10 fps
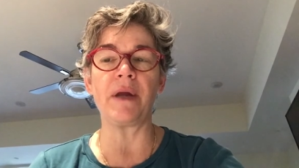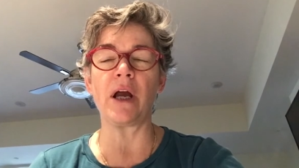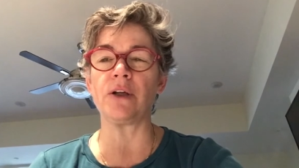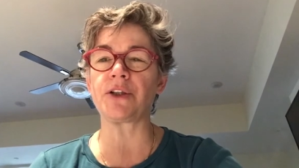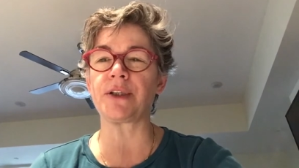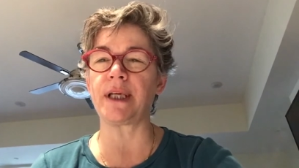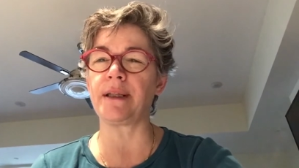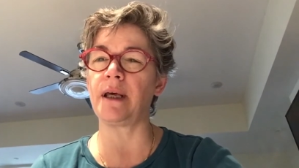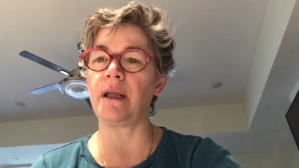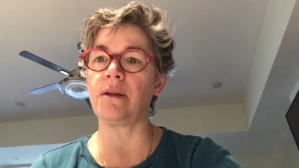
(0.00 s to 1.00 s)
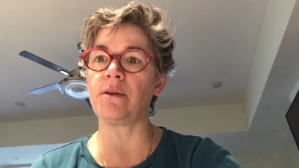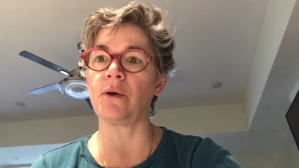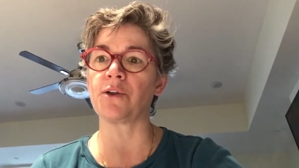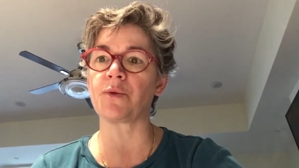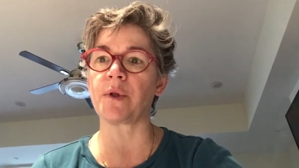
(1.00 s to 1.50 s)
also said that
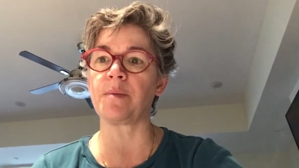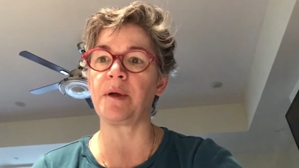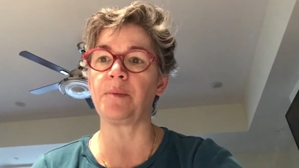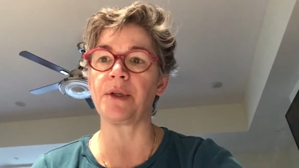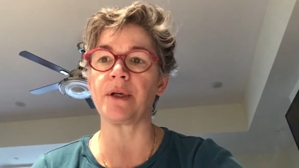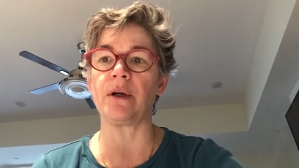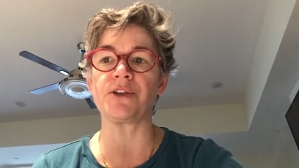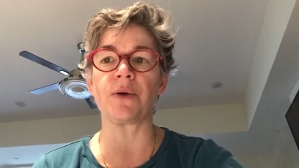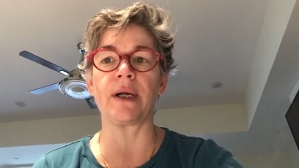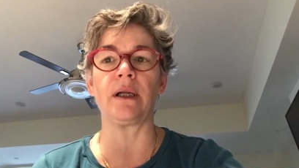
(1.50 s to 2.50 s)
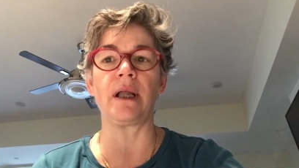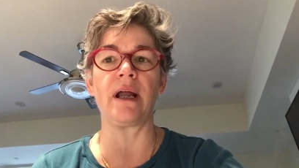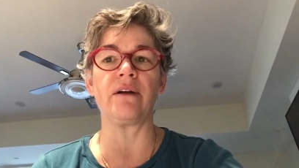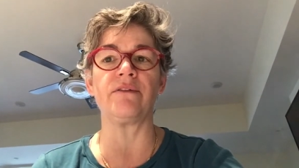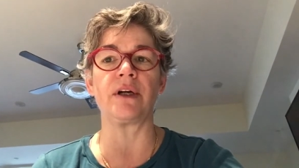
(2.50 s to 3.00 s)
those were the people that also had a
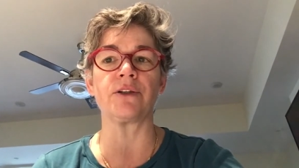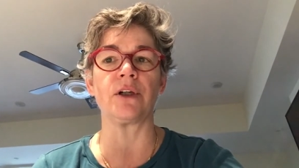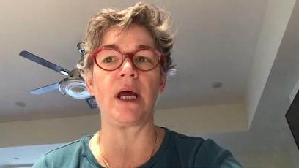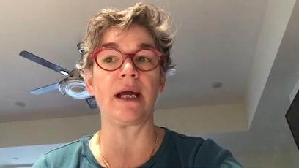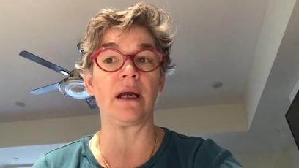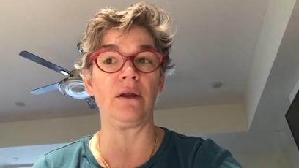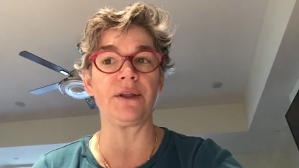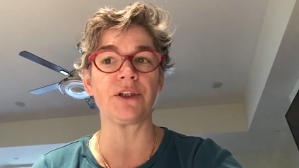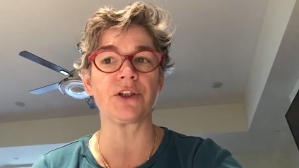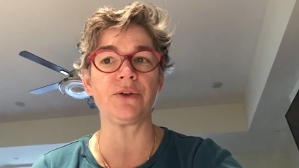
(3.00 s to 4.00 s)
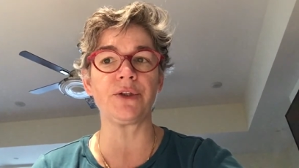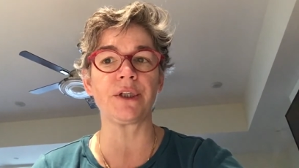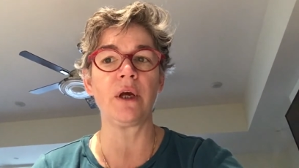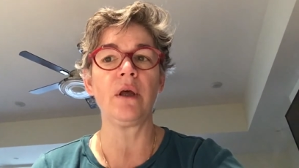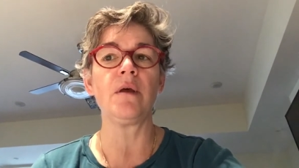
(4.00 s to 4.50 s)
lot of underlying health issues,
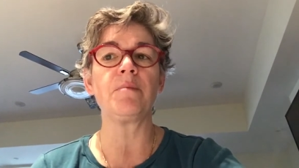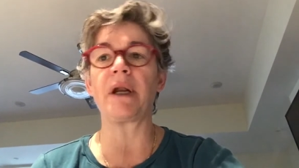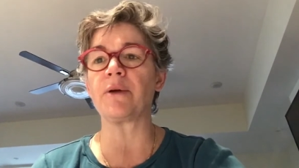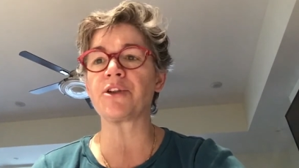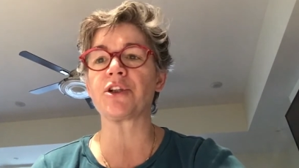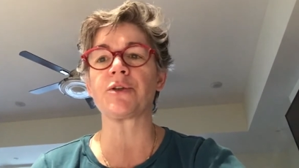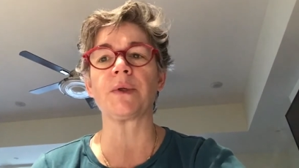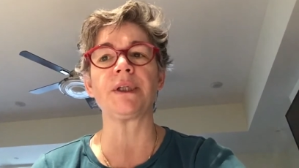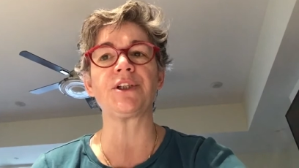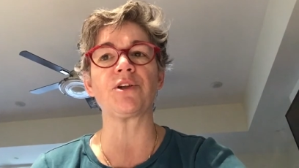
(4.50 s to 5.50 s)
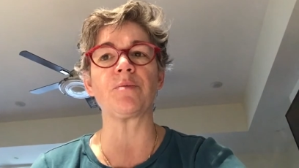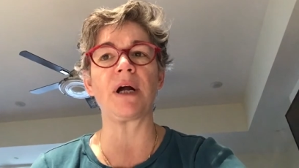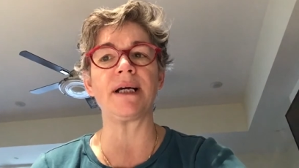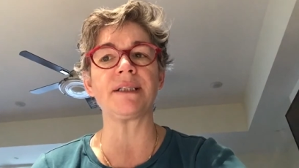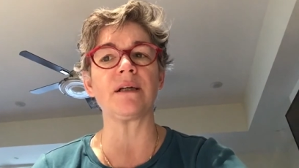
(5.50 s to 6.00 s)
but I was just really
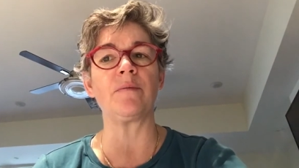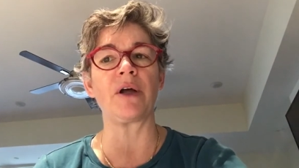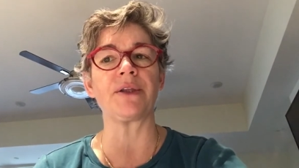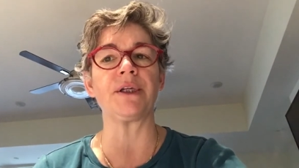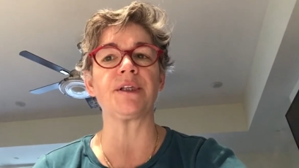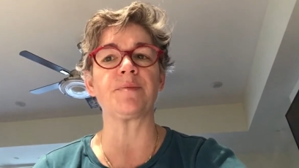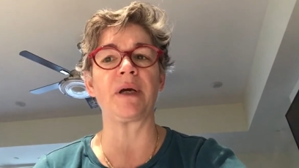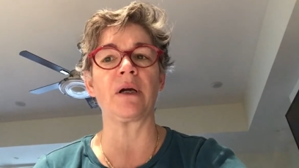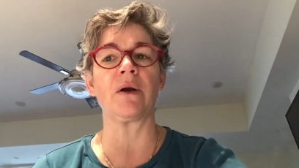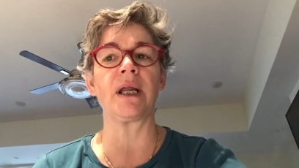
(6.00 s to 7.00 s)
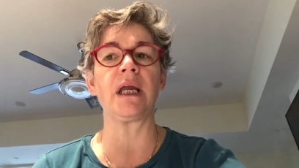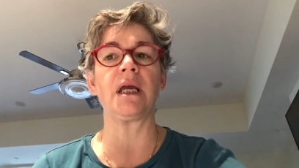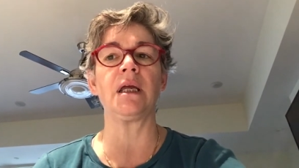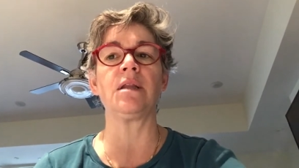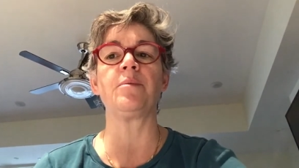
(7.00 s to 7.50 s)
surprised about the disparity
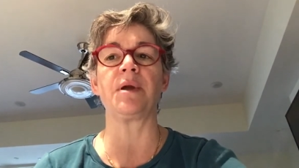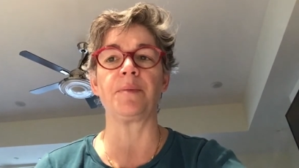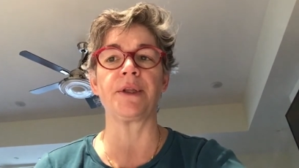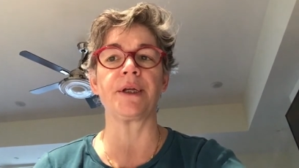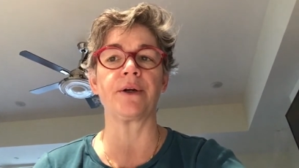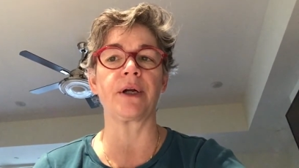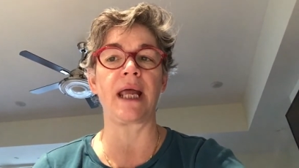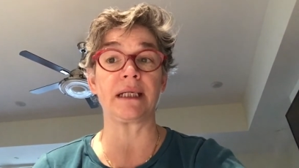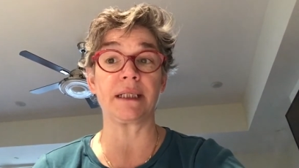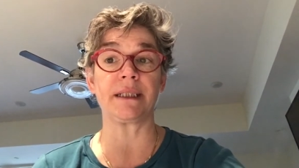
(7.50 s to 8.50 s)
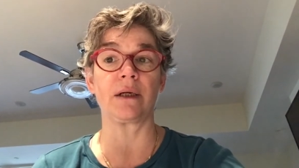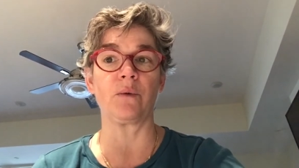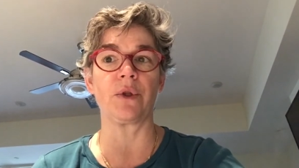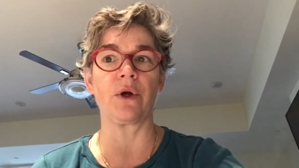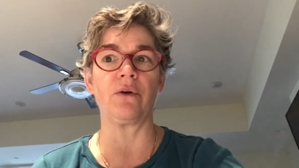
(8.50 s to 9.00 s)
in the people that are getting sick
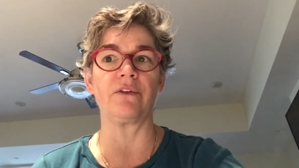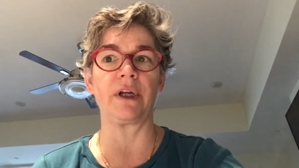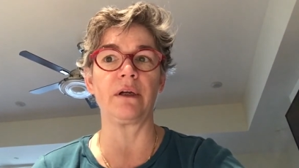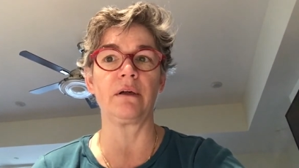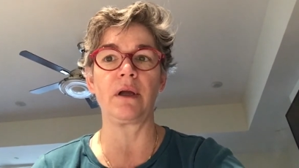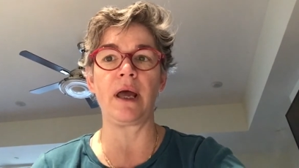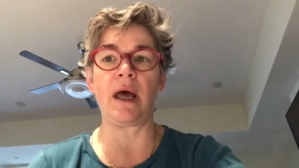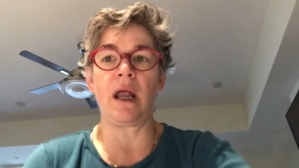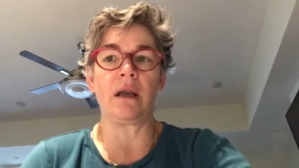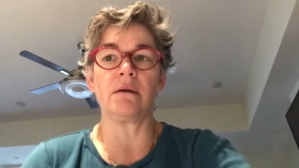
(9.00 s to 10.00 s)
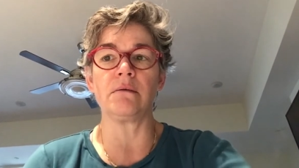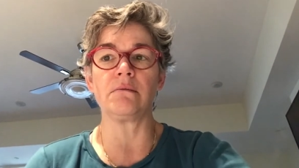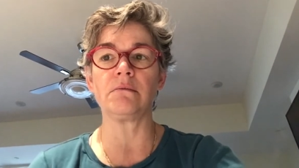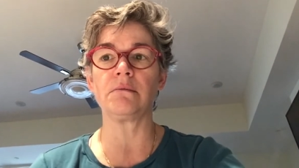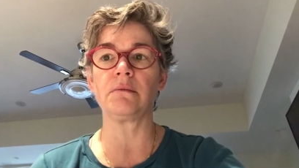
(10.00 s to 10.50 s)
with COVID. And,
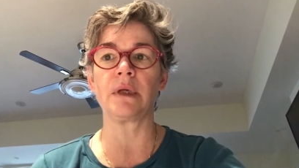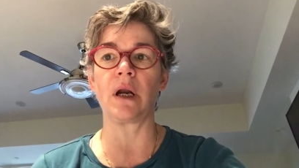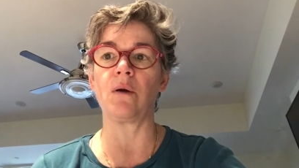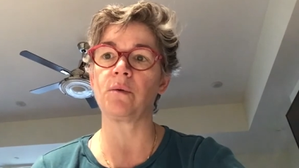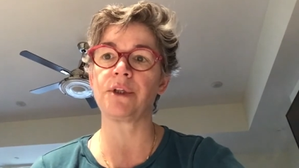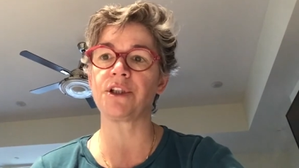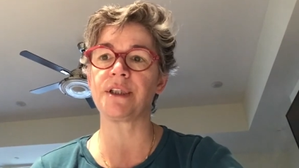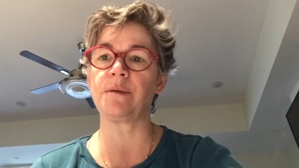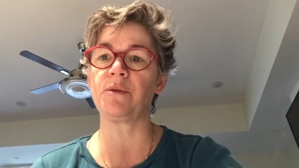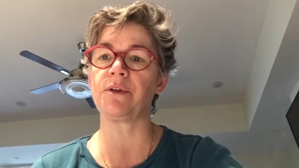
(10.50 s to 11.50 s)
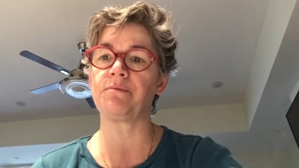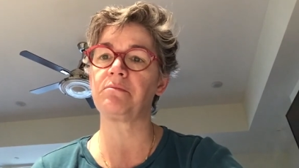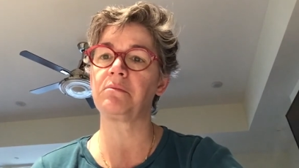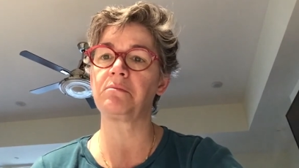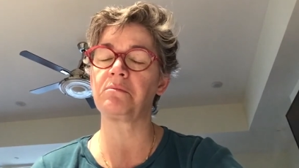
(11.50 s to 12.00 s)
it just seemed
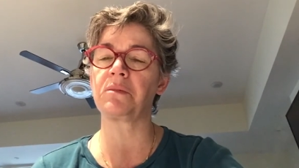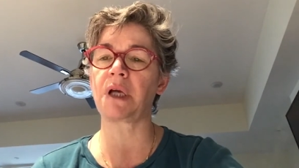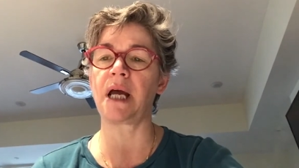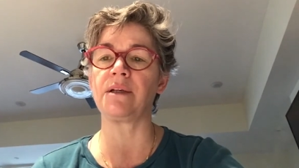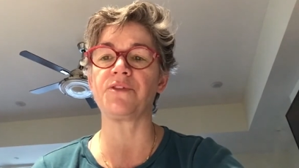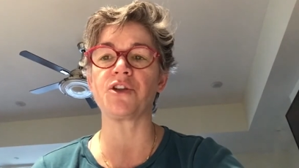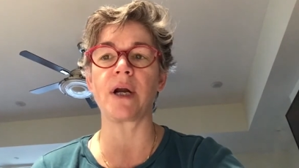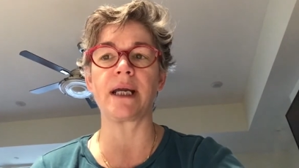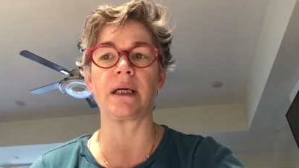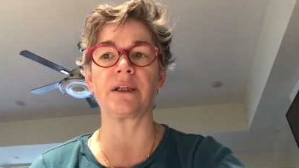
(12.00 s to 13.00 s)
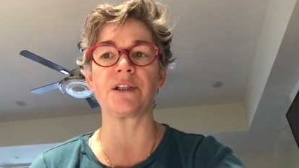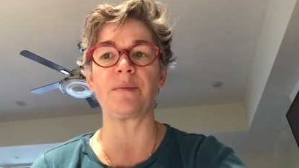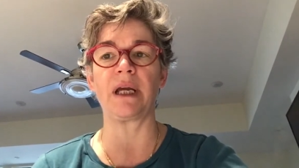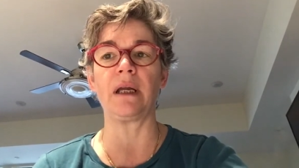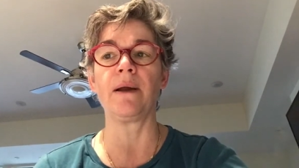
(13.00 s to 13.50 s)
kind of striking to me.